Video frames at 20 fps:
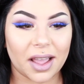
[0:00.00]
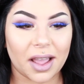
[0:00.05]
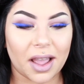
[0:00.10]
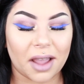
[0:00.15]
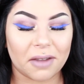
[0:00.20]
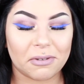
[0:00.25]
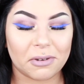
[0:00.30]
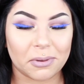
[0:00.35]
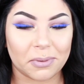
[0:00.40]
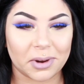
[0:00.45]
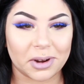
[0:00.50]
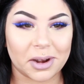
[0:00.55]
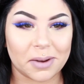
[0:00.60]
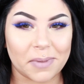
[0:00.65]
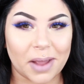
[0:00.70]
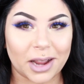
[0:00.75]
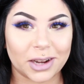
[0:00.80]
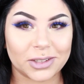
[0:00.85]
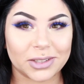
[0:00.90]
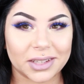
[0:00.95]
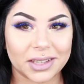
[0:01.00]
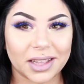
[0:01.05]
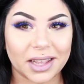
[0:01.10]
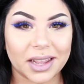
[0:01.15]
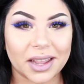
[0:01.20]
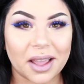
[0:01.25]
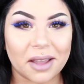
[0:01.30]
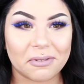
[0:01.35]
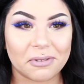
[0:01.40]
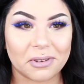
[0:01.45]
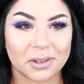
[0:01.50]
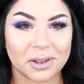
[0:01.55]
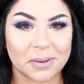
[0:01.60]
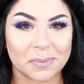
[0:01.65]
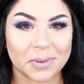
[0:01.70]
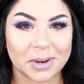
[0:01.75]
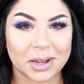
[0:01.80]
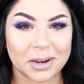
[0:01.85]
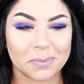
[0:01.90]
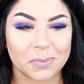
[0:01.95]
I feel weird. I feel like I'm
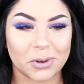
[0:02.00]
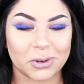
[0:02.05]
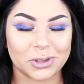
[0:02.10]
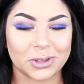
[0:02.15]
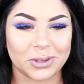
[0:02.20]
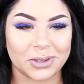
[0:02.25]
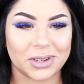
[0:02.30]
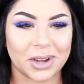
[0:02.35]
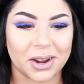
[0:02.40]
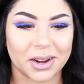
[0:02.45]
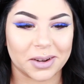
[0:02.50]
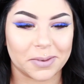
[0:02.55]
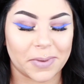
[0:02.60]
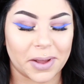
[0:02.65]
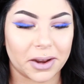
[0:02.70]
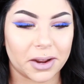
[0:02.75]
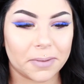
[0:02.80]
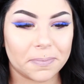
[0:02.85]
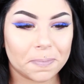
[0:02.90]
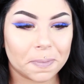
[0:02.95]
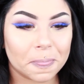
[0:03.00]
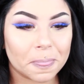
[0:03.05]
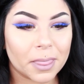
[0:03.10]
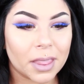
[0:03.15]
gonna get emotional talking about it.